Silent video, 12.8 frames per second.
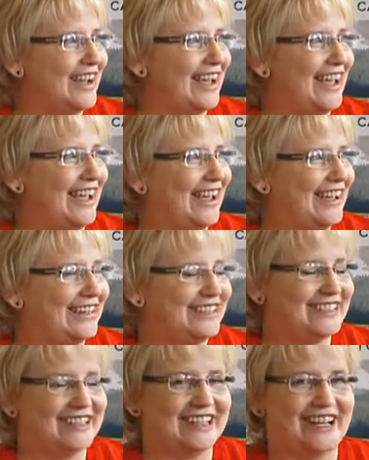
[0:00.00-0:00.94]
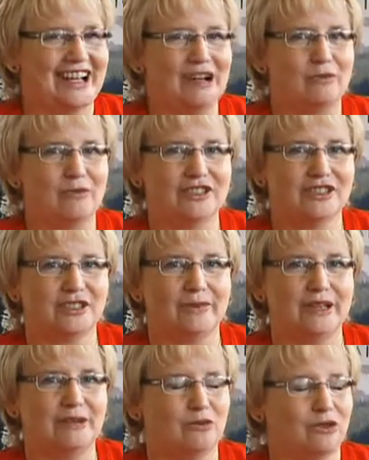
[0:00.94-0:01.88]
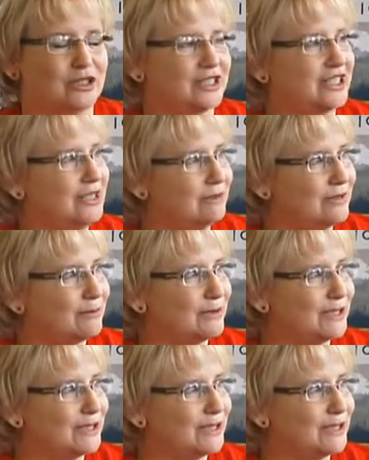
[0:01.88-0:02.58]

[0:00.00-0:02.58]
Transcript: And with so many more teams